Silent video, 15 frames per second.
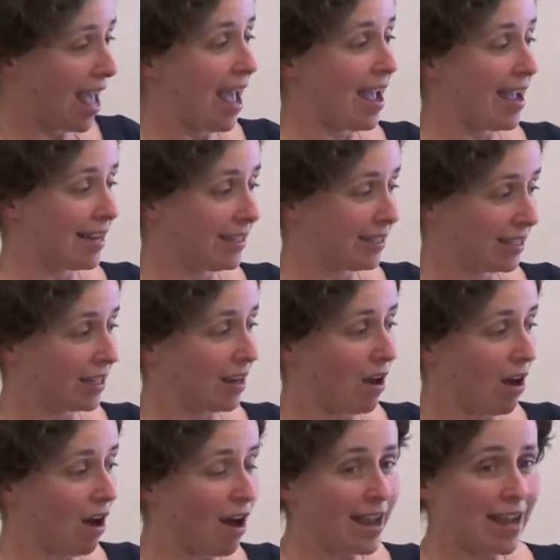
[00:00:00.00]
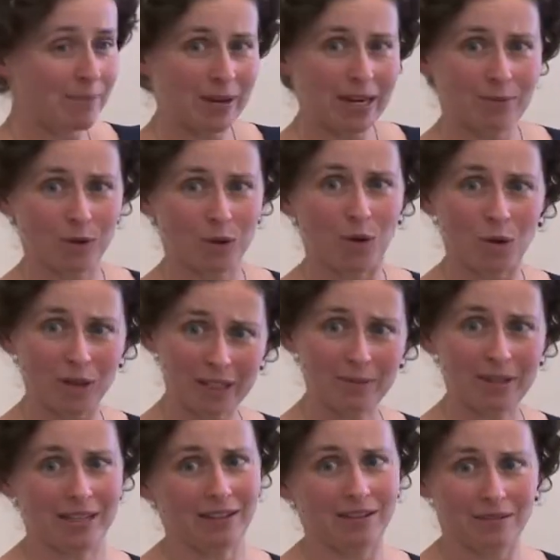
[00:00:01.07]
And I had people calling
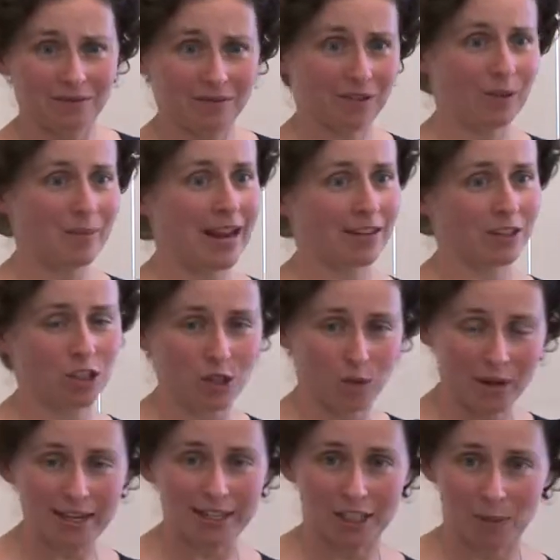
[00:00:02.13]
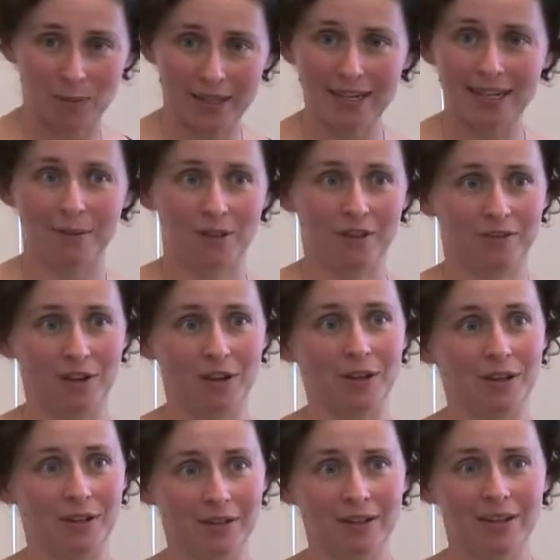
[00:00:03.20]
me for about 2 weeks, just picking up the
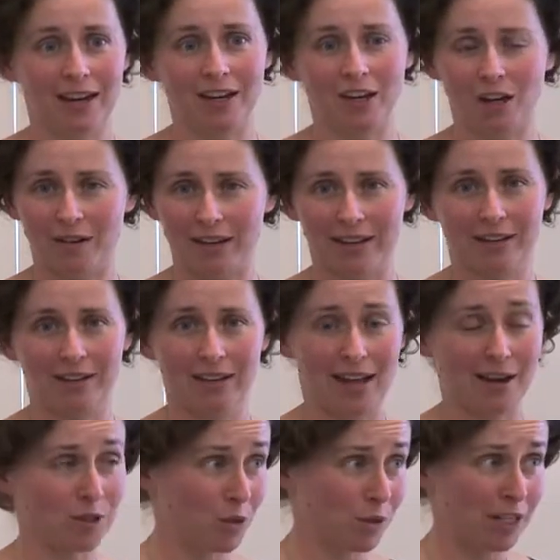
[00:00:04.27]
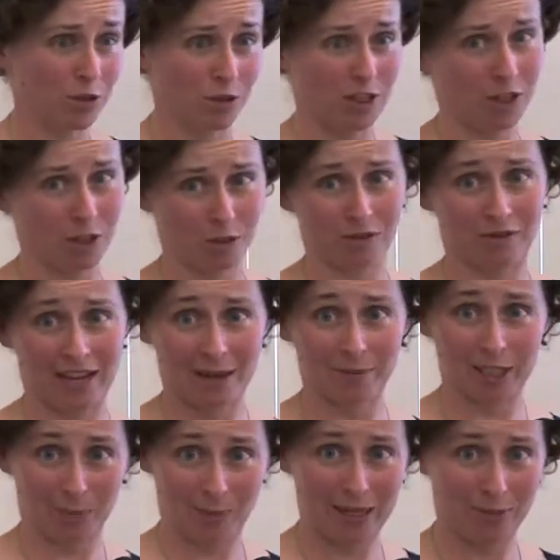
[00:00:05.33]
phone and going, and I'm talking traditional
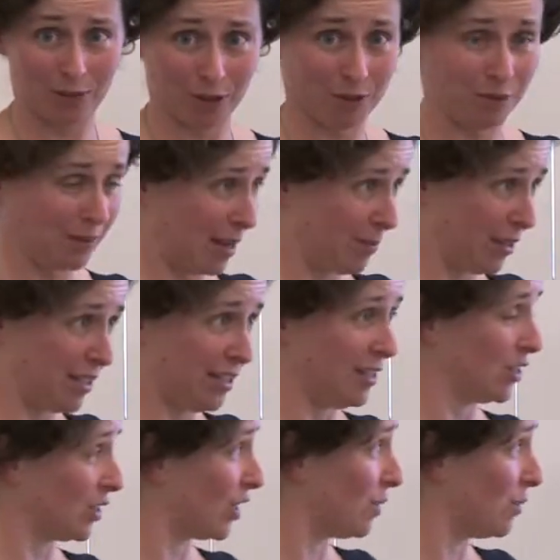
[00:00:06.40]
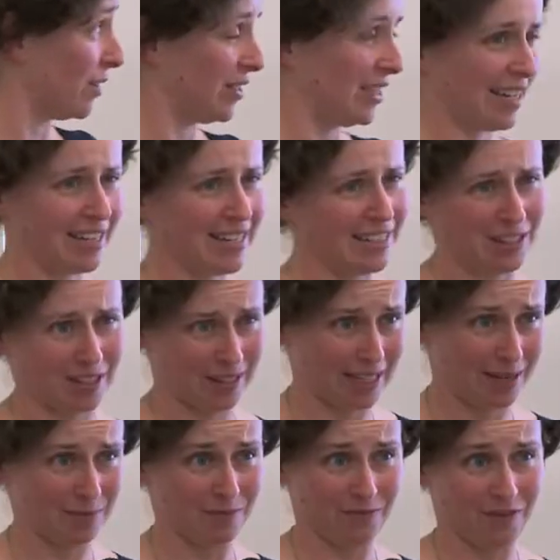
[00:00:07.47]
farmers, people who a couple of years ago would have said, he's just
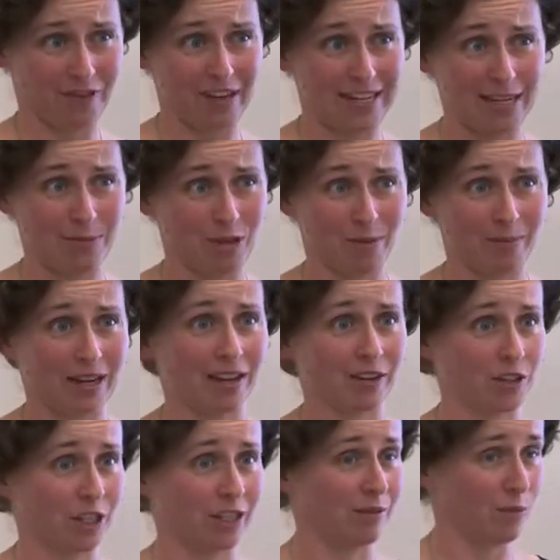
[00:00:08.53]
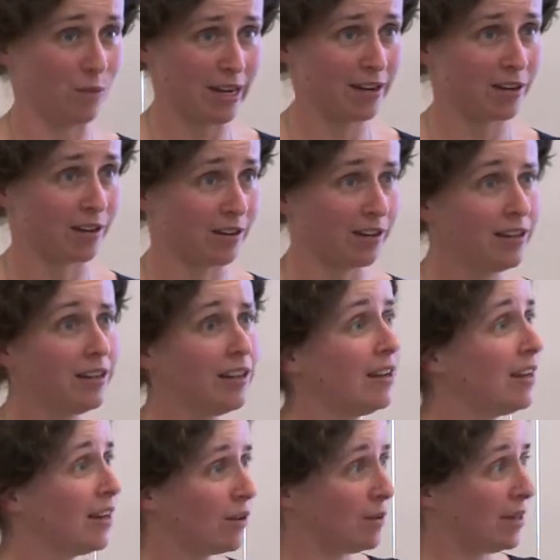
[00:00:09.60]
some freaky permaculture weirdo,
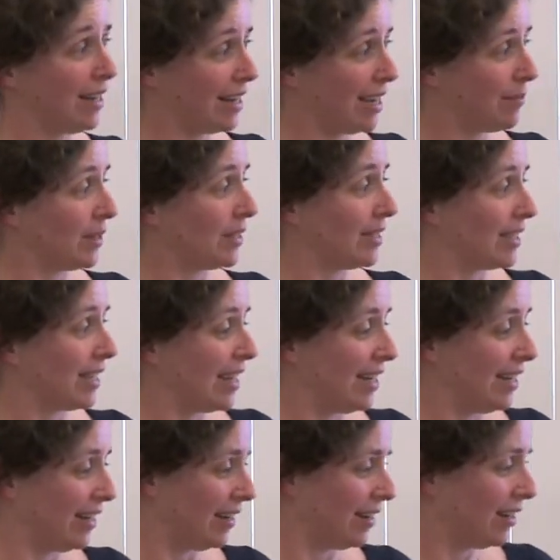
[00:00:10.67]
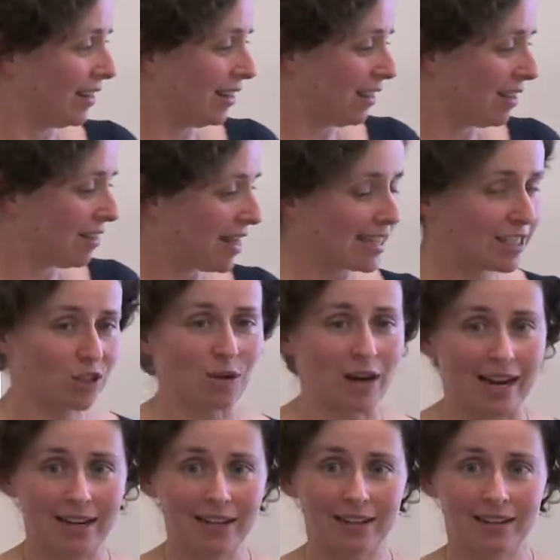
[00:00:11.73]
ringing up and saying, that's
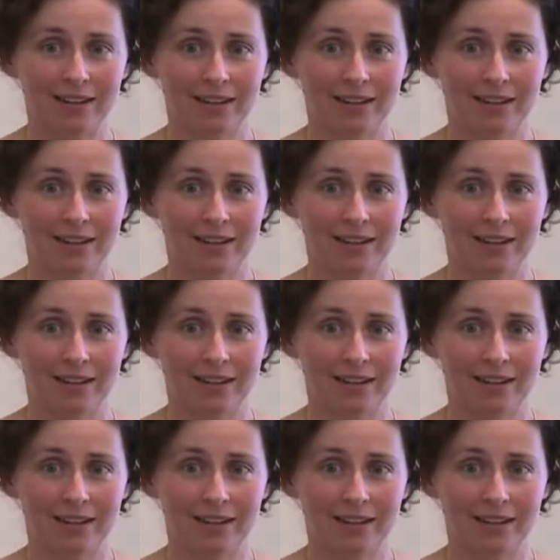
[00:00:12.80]
great,